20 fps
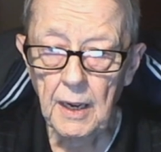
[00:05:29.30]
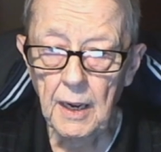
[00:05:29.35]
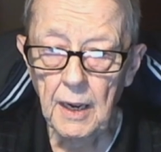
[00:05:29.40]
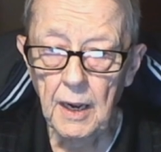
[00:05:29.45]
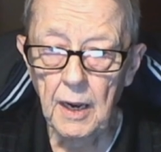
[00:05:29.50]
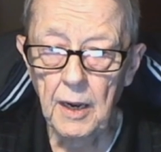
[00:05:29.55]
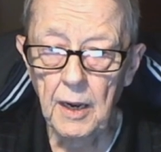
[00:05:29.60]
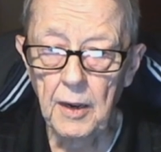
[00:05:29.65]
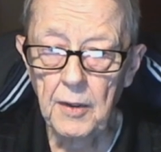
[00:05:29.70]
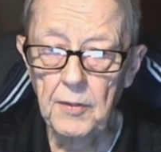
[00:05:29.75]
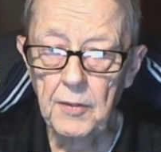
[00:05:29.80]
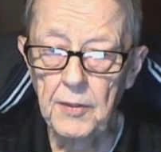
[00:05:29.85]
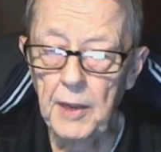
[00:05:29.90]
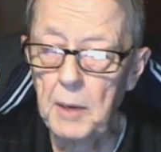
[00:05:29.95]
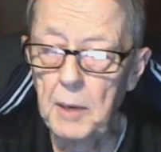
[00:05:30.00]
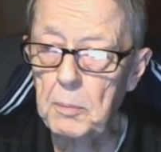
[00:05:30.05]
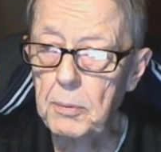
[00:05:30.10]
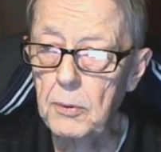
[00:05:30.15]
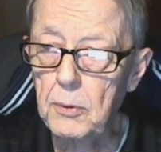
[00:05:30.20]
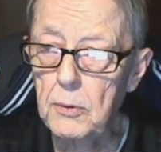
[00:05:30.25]
uh,
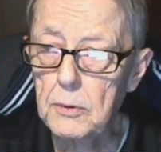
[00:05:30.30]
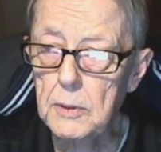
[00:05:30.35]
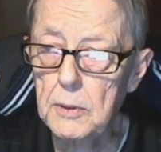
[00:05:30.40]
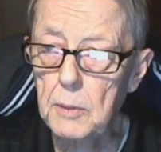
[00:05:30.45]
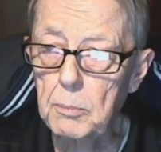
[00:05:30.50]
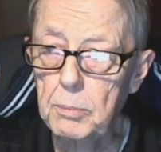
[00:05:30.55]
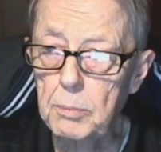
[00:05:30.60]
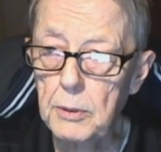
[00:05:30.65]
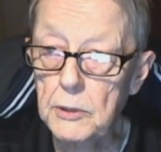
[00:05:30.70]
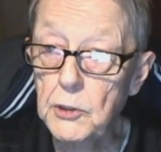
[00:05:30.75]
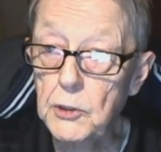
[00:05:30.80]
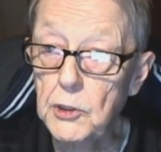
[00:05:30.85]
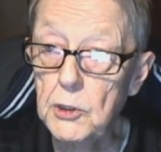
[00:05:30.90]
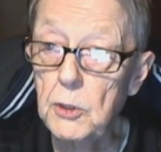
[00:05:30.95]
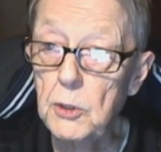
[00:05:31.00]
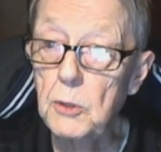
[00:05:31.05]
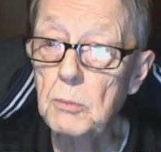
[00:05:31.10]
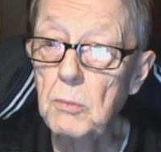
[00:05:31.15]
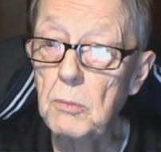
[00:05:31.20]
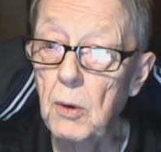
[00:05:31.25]
they
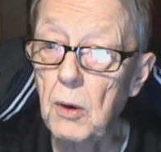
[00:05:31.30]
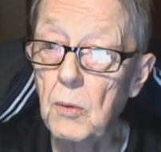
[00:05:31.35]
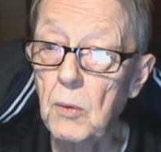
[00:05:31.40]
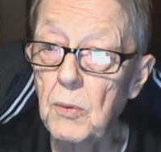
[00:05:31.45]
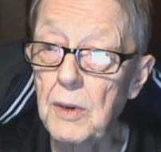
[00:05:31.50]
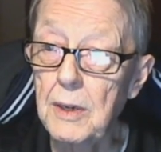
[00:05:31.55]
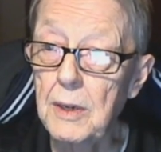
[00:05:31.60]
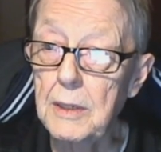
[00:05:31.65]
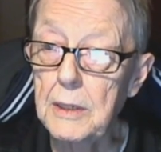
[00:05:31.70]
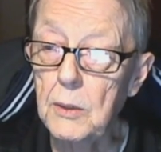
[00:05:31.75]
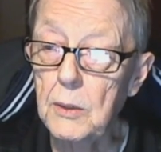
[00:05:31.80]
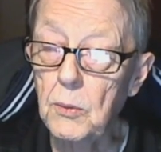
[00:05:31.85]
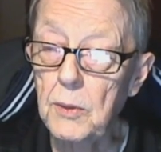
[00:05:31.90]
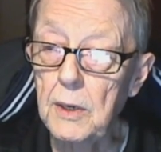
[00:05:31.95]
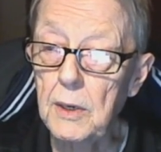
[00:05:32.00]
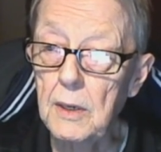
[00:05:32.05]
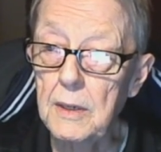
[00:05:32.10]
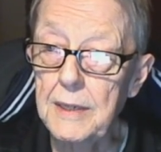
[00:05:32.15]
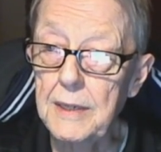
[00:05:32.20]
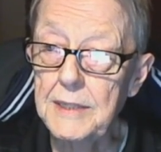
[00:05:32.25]
pursued more real,
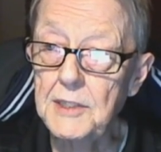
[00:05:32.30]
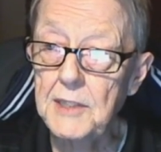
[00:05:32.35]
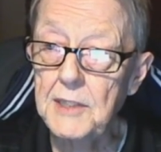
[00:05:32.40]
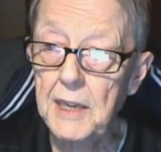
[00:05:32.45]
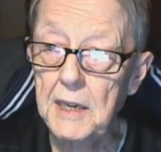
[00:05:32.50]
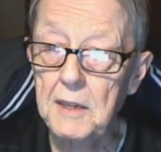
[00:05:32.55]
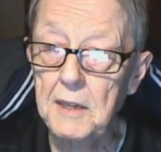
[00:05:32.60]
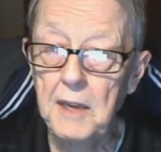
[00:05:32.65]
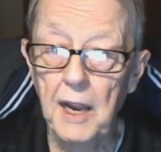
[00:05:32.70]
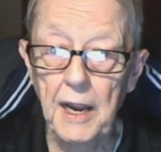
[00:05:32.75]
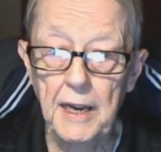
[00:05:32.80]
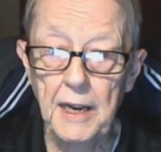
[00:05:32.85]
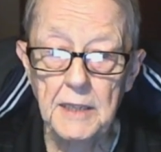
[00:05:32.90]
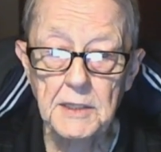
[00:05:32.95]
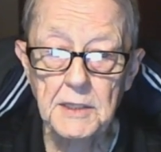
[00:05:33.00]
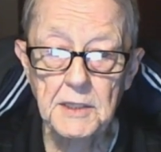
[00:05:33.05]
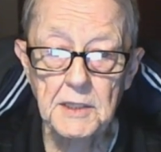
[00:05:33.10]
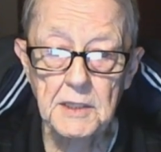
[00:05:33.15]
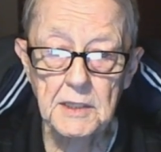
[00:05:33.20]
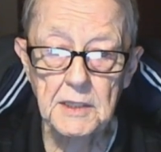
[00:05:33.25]
realistic
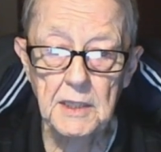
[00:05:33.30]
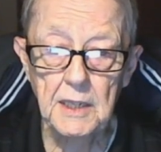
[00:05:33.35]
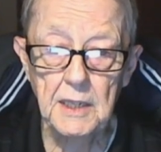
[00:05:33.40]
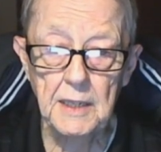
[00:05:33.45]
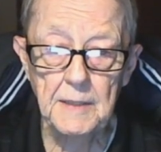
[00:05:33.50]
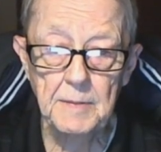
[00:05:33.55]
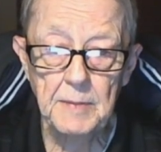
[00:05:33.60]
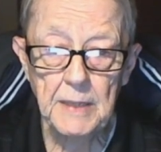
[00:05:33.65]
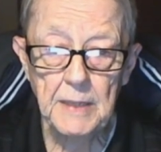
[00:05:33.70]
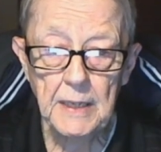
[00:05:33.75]
tasks. Uh,